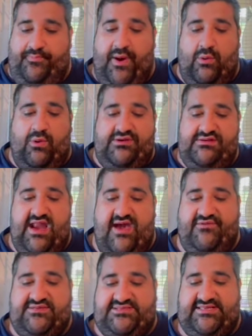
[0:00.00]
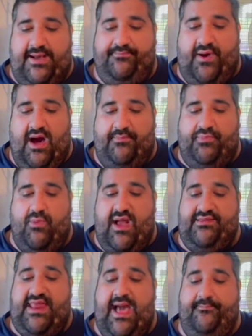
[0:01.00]
but would never step up
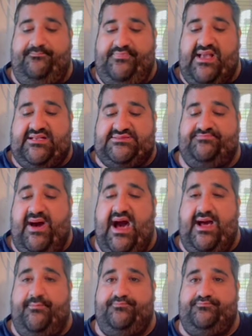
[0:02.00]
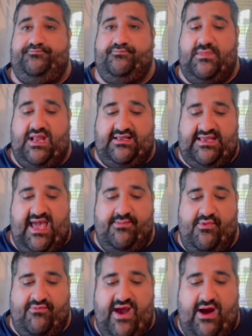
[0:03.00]
when that big spot
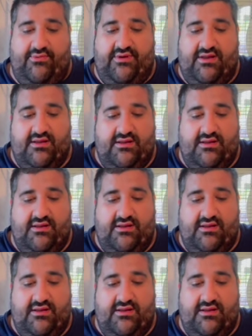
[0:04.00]
came around.